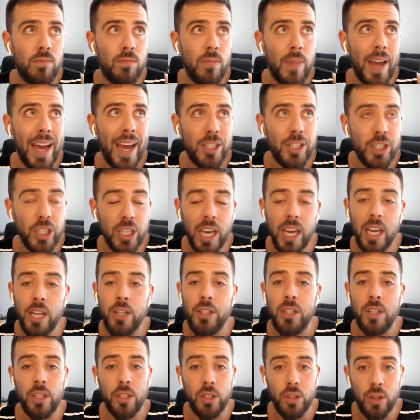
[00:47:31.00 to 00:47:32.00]

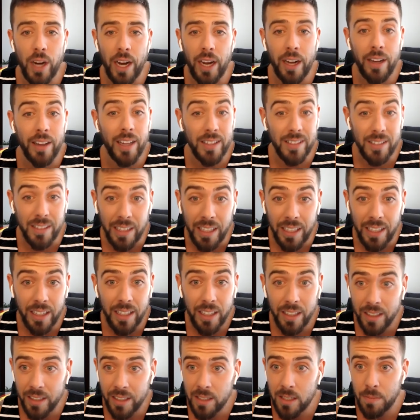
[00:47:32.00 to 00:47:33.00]
education and training that's needed
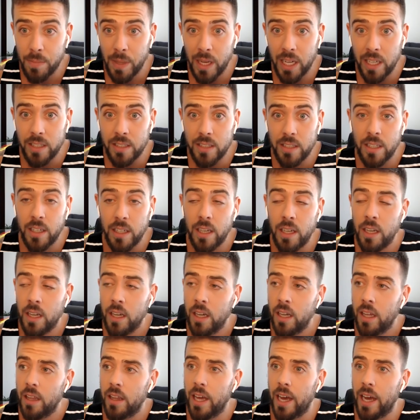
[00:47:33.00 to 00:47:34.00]
in this space
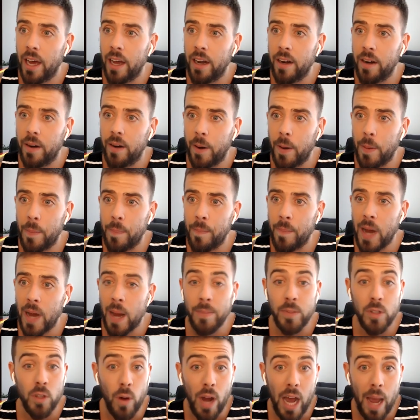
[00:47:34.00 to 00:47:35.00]
that um, I'm
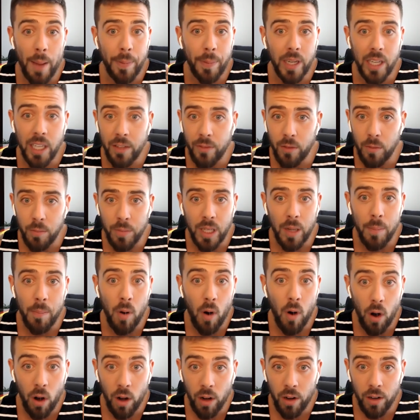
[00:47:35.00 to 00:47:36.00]
so happy to even be a
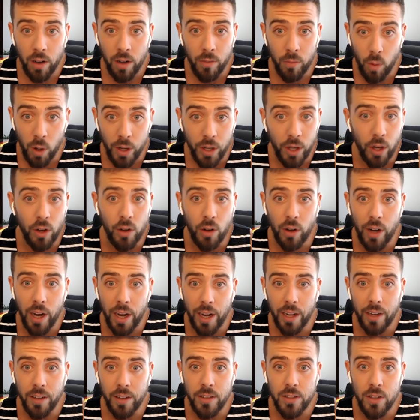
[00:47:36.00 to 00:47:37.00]
part of what you're
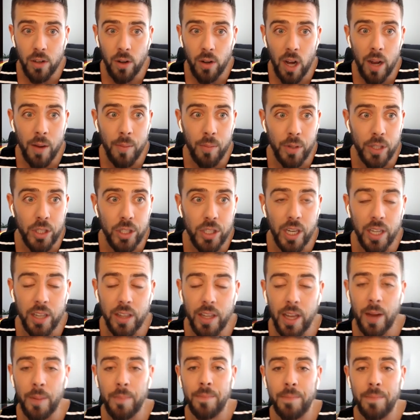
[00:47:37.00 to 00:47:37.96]
creating. So I appreciate that.